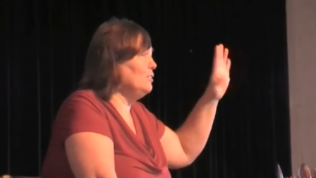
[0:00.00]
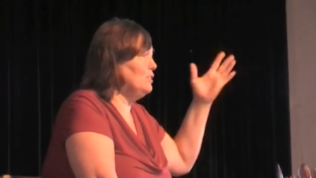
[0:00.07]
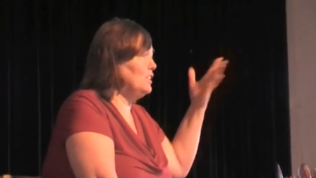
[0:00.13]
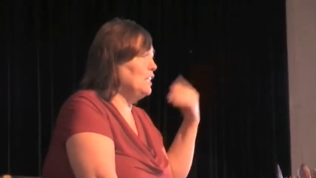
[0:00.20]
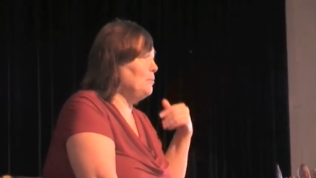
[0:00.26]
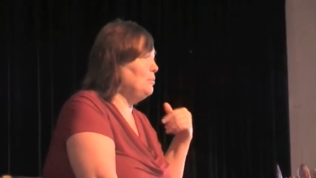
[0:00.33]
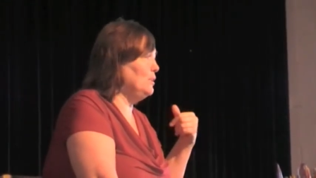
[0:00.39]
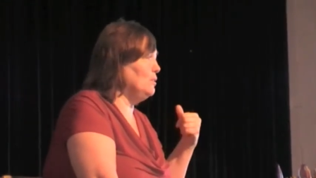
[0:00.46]
could
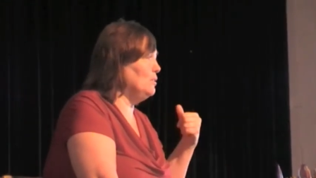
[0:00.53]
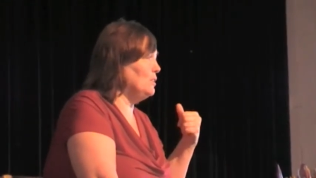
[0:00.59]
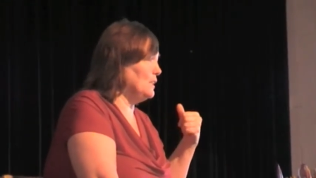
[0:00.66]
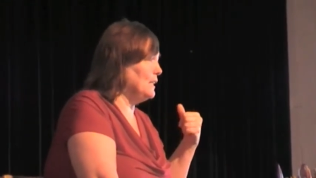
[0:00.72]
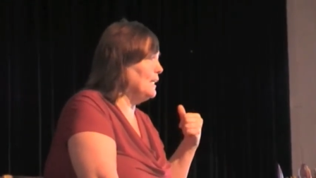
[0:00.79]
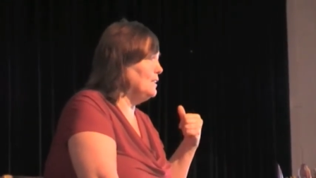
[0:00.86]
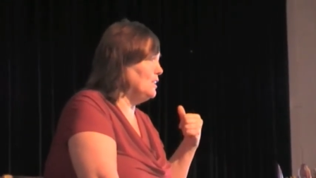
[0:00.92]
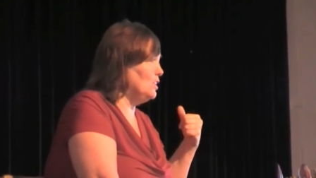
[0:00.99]
substitute
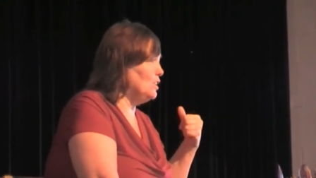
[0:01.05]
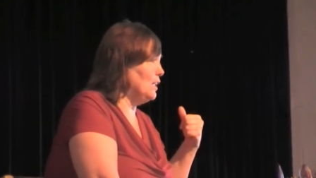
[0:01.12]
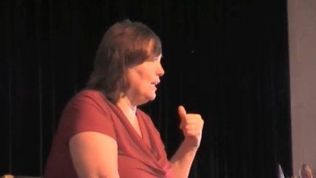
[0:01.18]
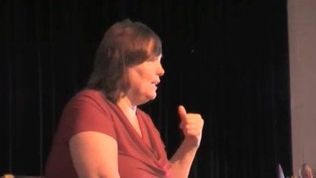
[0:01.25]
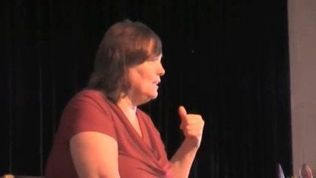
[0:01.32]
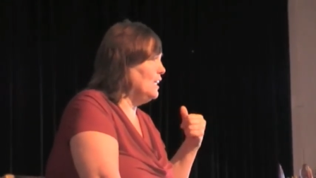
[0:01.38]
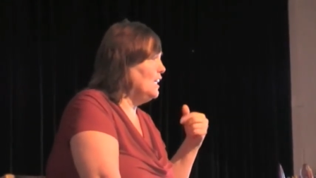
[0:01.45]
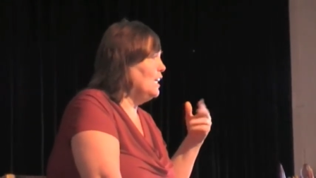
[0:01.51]

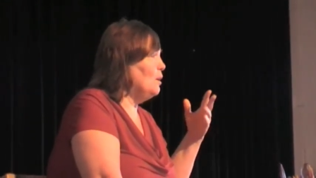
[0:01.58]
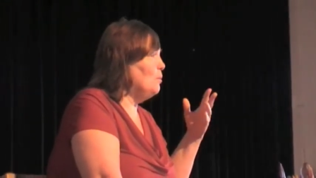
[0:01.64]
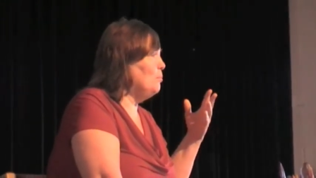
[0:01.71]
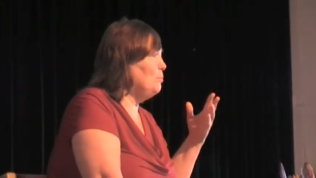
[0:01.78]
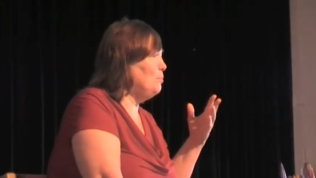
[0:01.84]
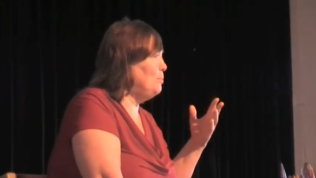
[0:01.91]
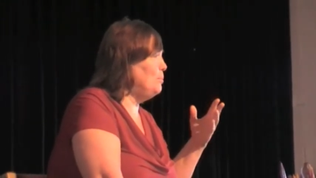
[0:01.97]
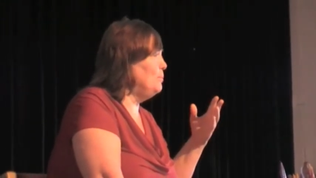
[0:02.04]
sunshine.
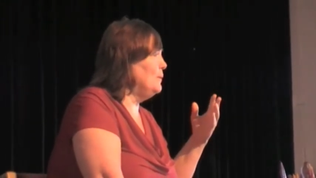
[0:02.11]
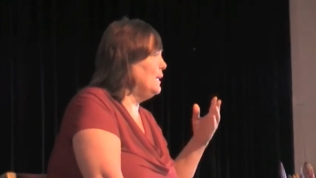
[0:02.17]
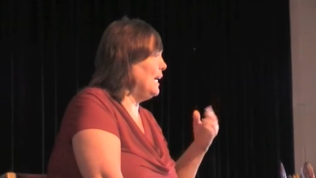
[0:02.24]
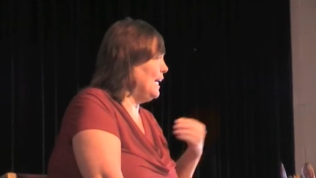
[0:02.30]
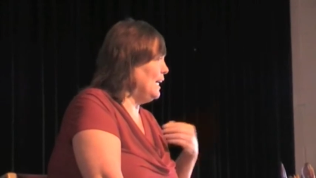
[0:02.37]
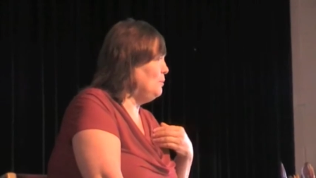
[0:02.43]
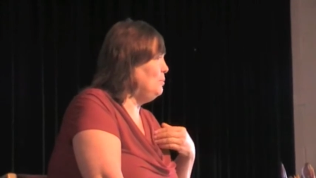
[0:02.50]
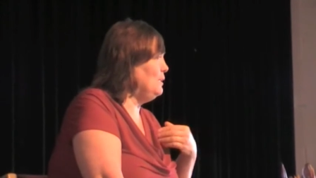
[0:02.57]

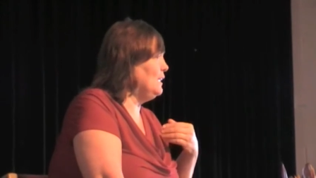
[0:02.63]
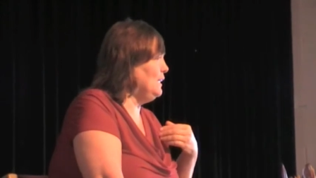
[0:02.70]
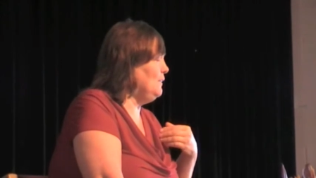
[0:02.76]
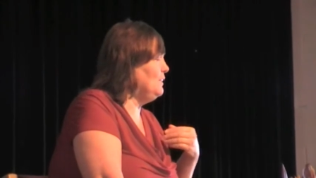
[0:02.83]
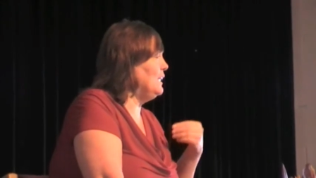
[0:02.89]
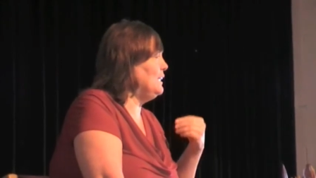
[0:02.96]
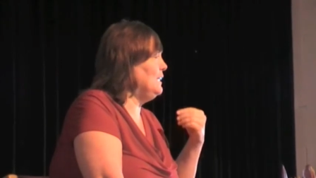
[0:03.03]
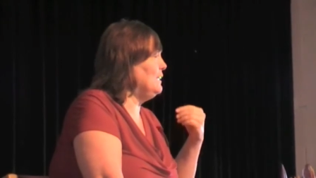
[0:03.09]
I
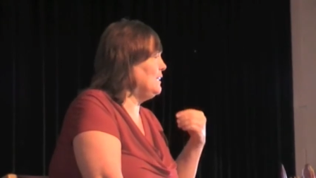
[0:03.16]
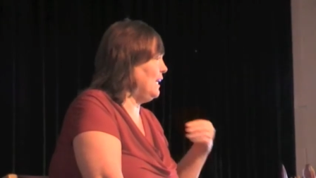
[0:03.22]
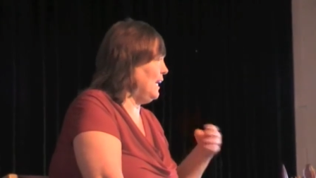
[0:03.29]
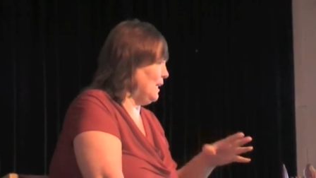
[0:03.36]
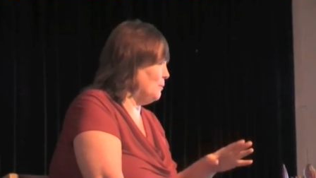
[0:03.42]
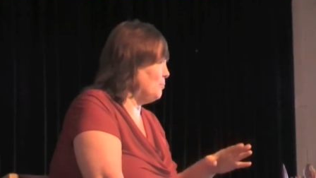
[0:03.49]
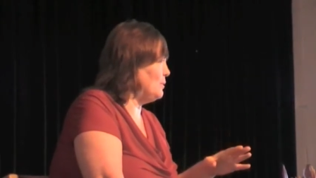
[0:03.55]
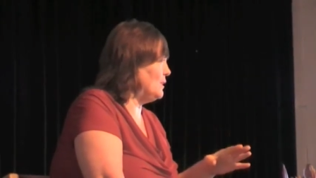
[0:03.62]
believe that it
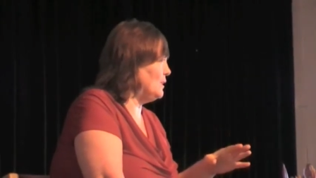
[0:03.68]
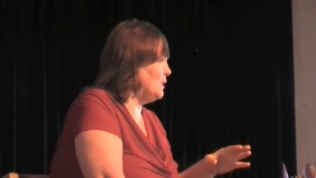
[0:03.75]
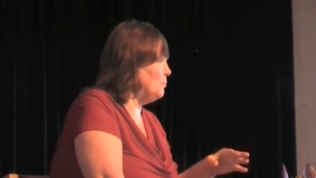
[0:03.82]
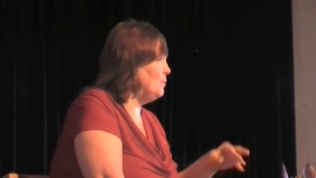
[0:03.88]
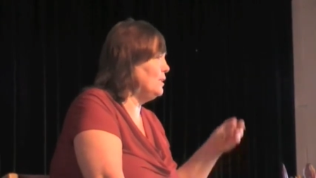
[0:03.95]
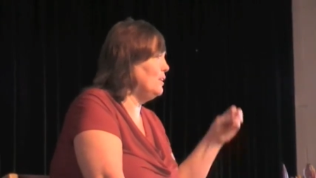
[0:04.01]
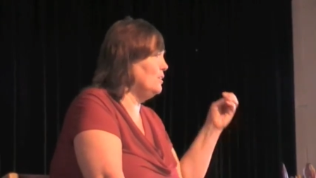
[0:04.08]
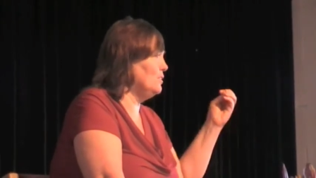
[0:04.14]
helps
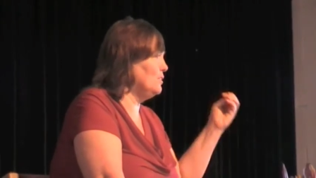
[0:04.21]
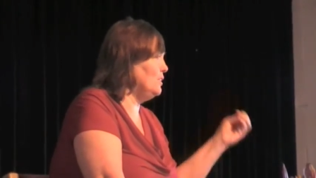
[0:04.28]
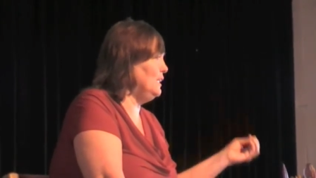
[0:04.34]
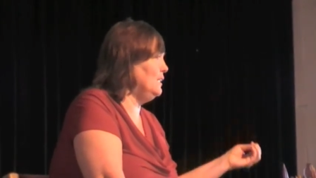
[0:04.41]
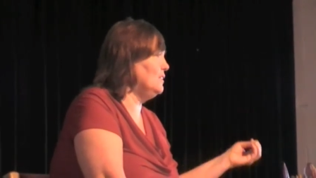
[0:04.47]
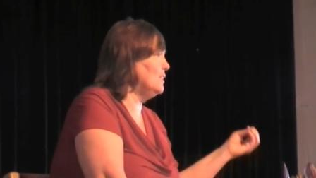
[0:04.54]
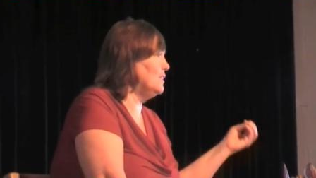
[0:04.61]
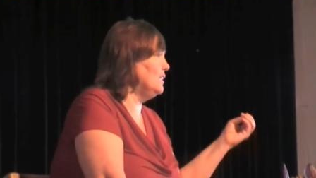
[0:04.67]
because
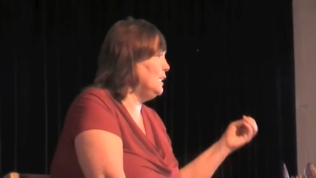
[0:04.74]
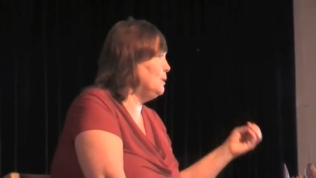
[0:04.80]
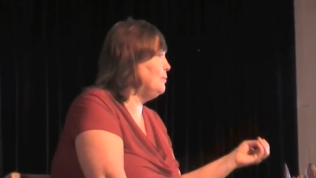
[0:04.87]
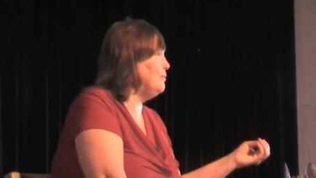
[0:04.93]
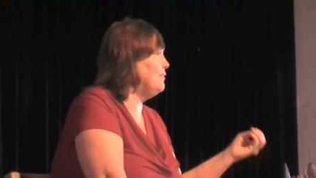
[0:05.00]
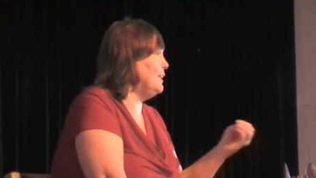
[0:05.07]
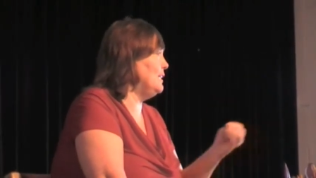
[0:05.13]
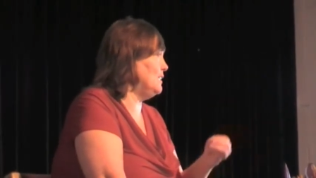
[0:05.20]
greens are
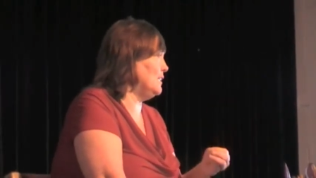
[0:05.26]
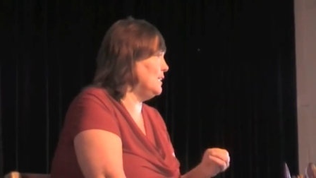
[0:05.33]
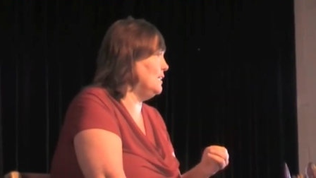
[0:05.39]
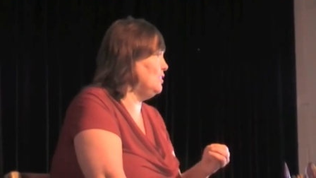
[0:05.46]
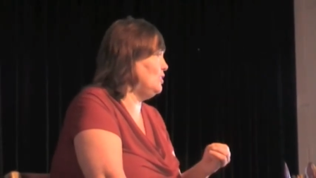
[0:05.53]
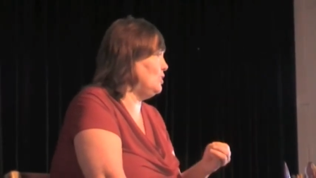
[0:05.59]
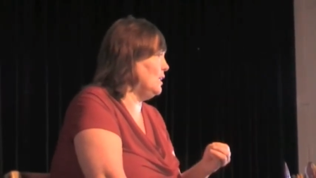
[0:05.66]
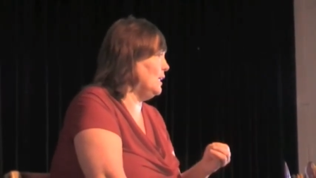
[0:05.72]
liquefied
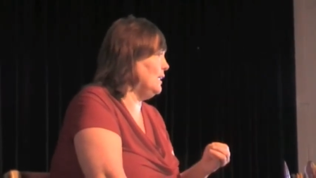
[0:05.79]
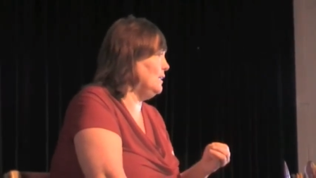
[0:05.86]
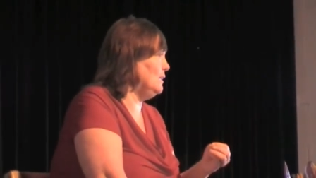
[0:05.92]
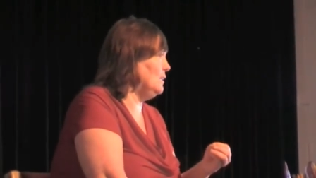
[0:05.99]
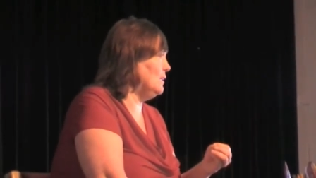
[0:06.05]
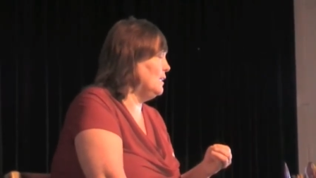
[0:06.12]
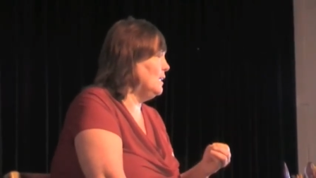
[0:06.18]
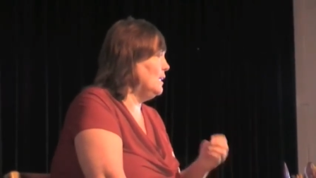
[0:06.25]

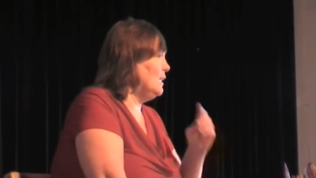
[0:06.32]
sunshine